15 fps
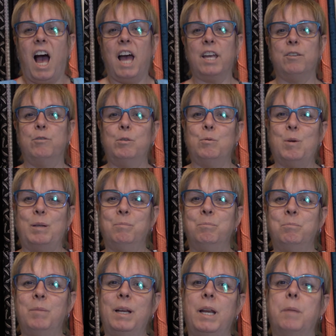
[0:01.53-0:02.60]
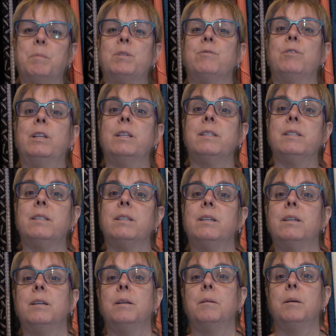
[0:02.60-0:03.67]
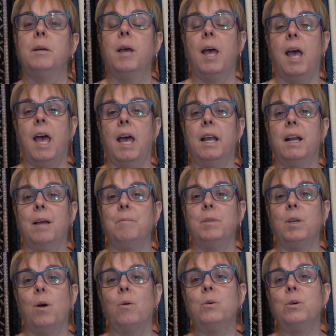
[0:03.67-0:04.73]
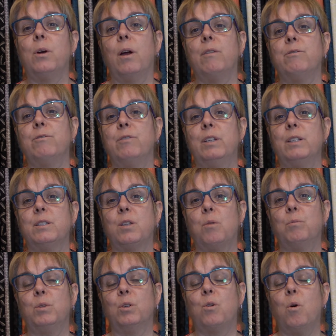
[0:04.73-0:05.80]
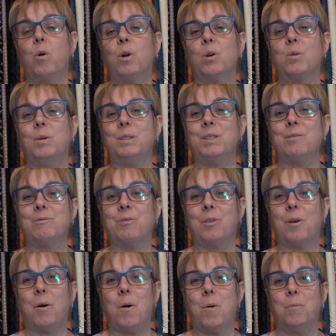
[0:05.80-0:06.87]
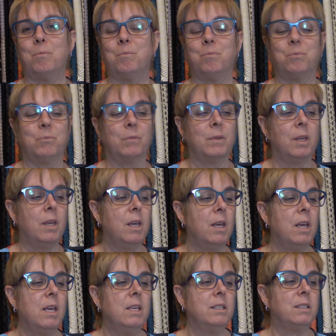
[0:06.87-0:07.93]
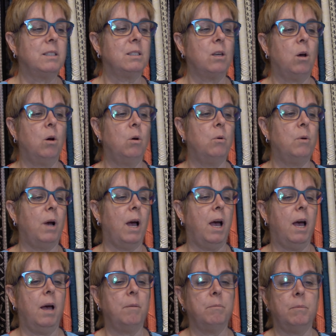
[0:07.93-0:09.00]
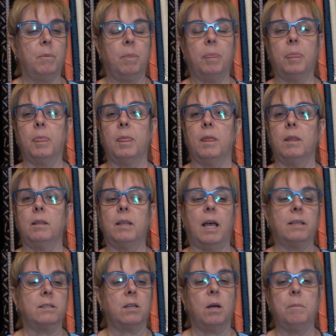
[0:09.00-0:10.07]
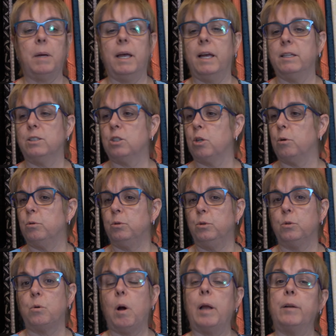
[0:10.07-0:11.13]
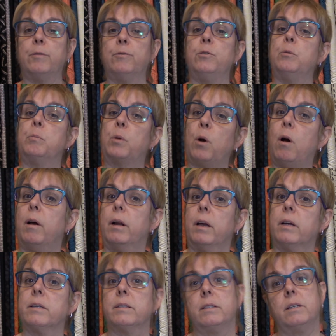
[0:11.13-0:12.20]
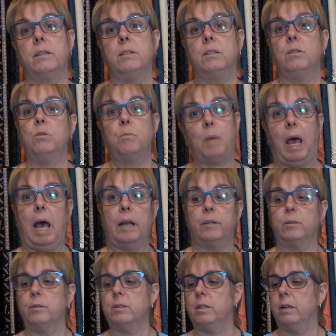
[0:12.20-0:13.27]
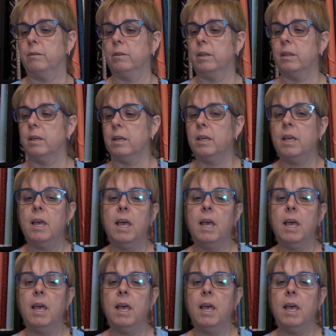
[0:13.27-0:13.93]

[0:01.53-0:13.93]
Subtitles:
Hi everyone, my name is Phyllis and I'm the owner of Phyllis Home Decor, quilting for the home. So last time I had shown you quite a few products and new patterns and everything.